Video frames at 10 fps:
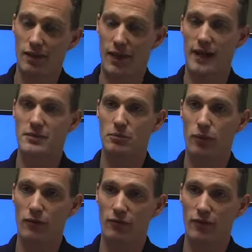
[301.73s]
That's
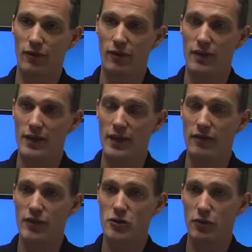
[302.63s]
important for the
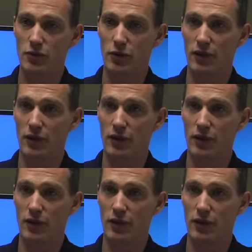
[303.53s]
individual to